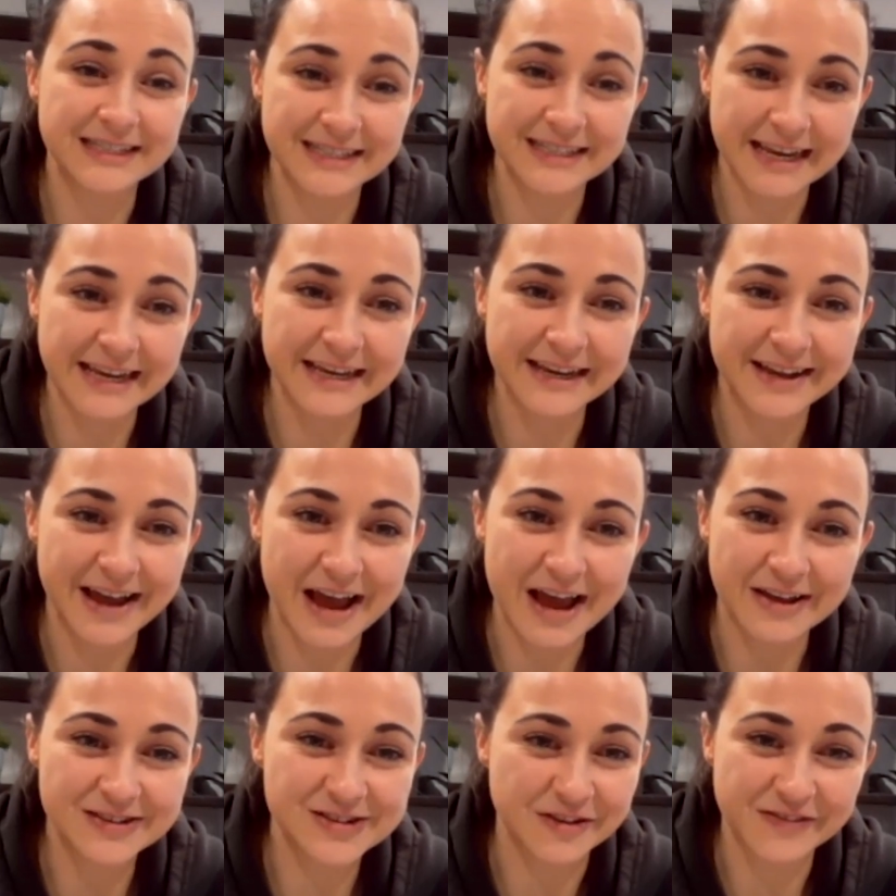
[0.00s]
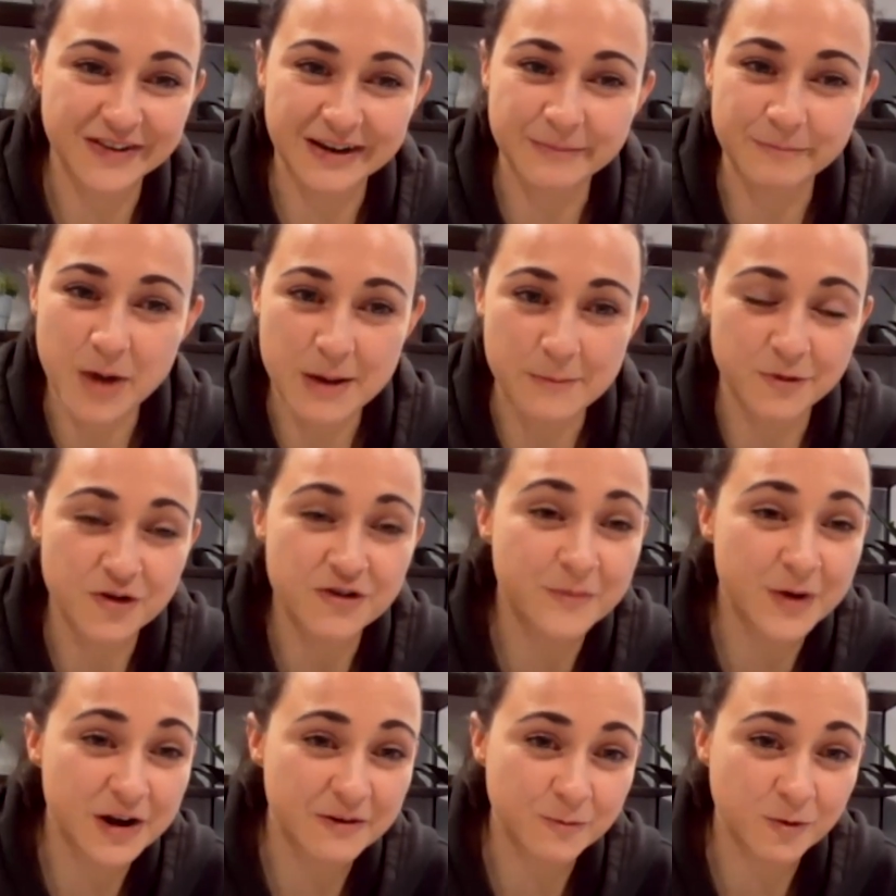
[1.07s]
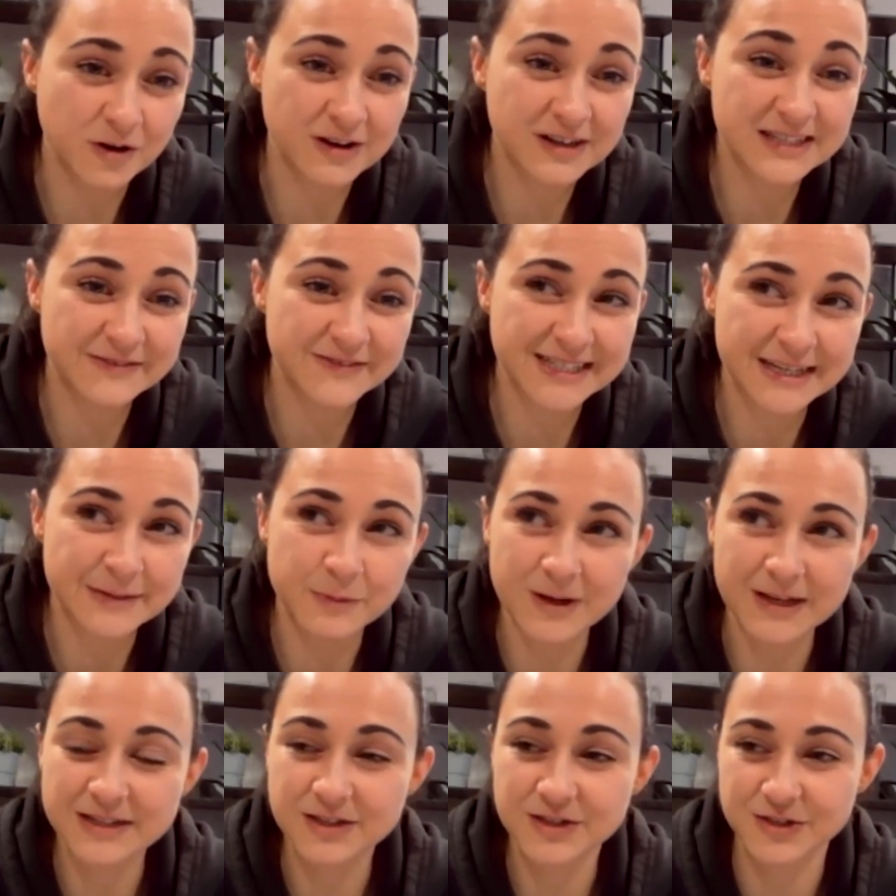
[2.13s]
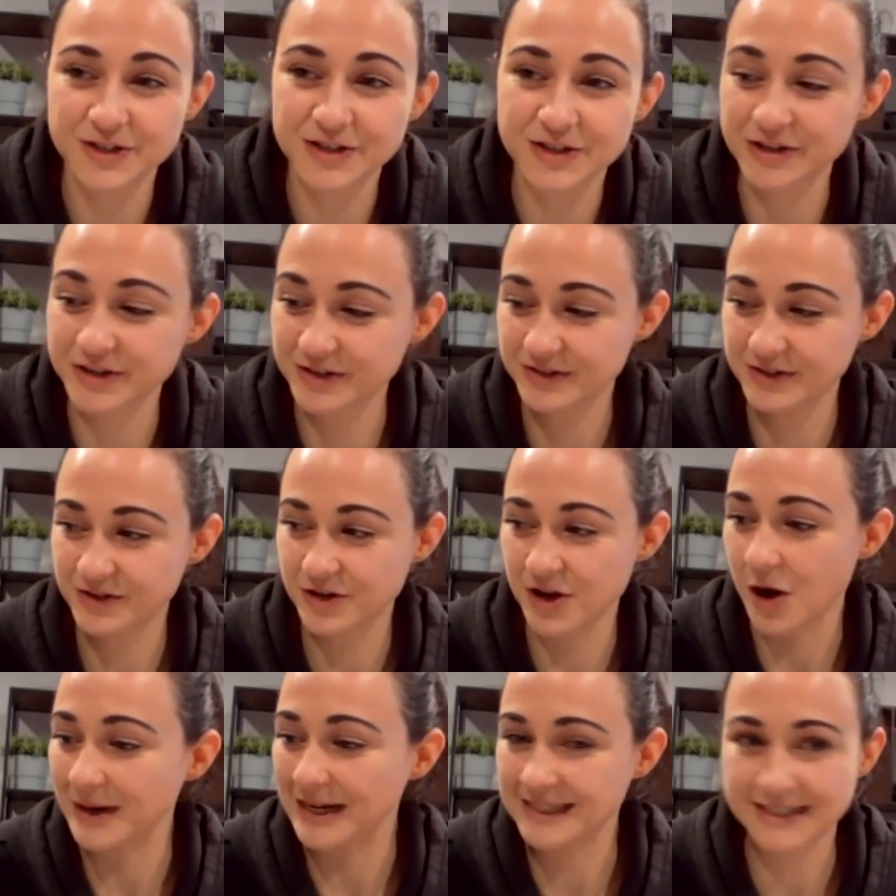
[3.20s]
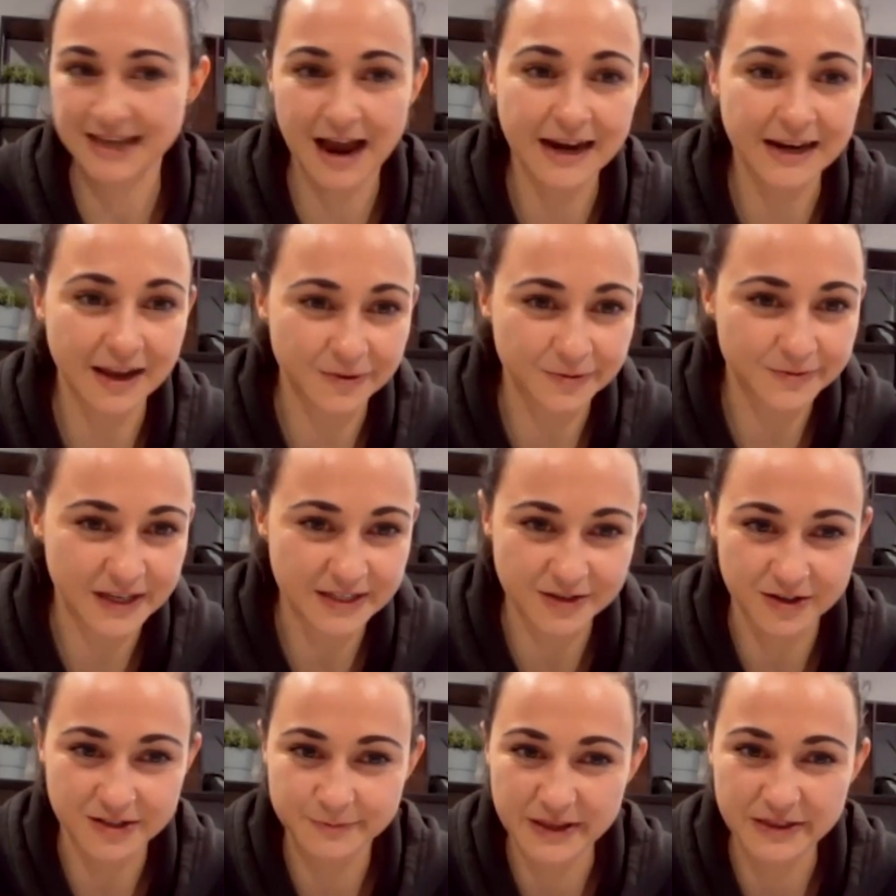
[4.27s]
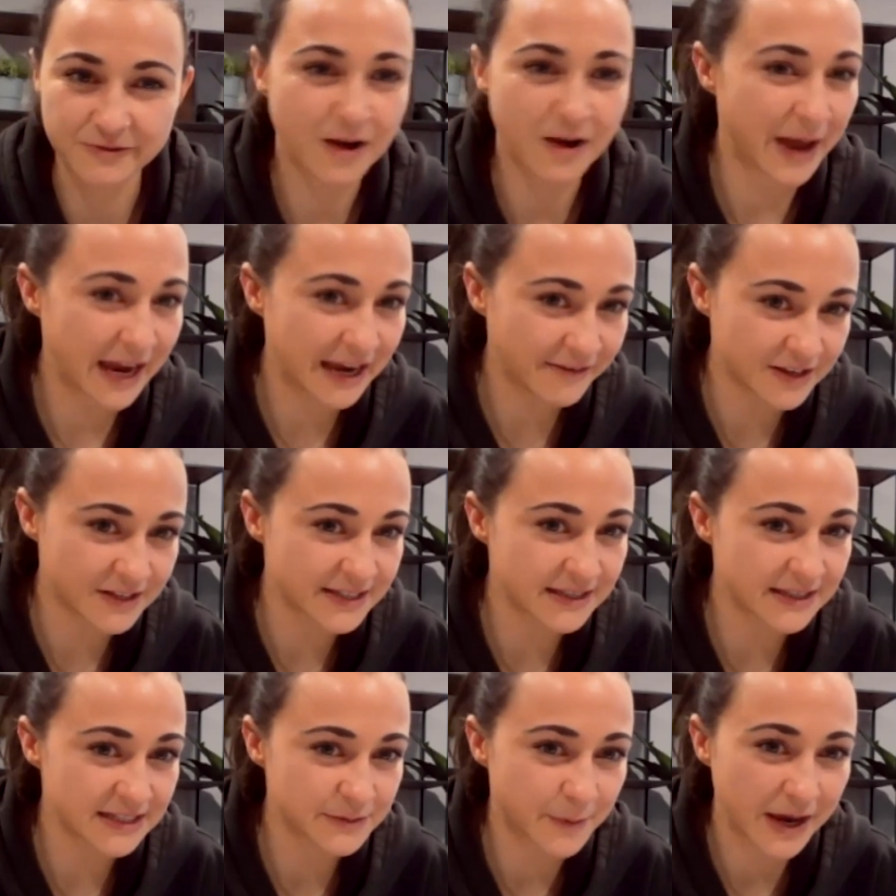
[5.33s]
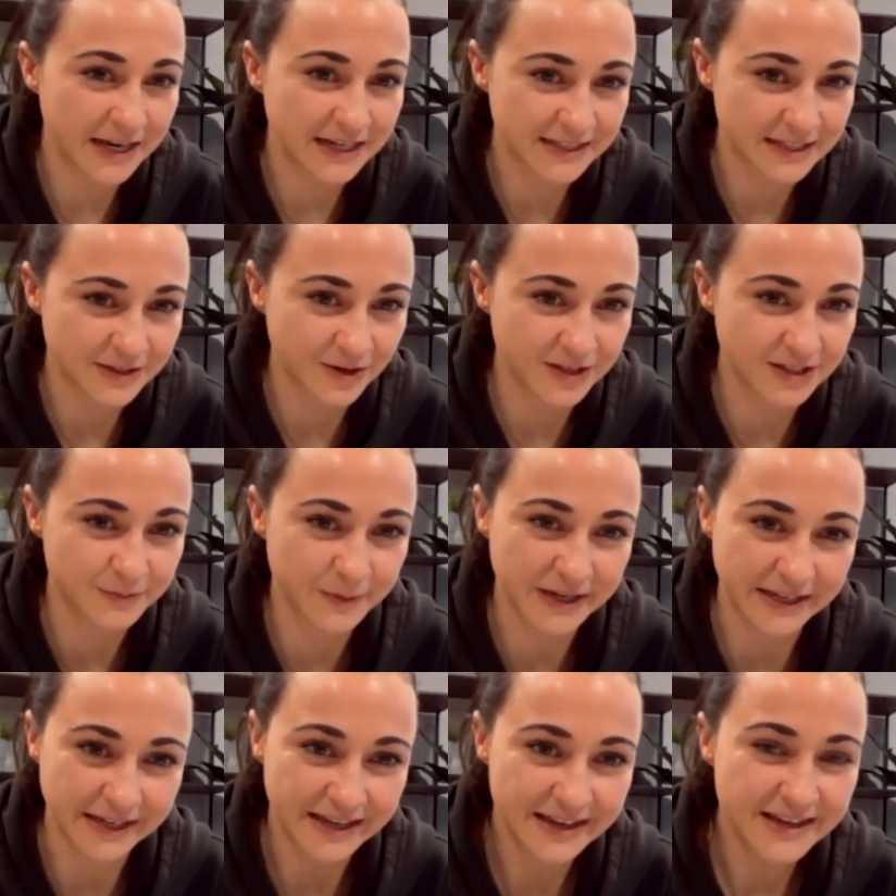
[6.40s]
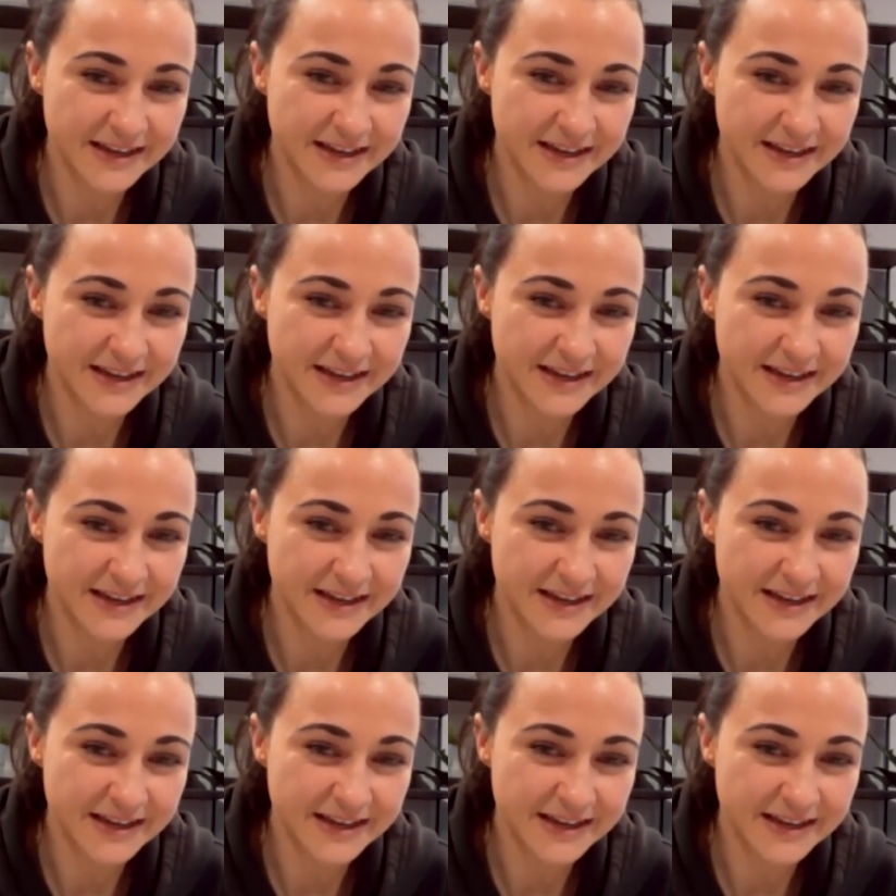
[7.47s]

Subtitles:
see sort of an improvement of productivity, but it doesn't go in silo. There's got to be the right behaviors in the space. There's got to be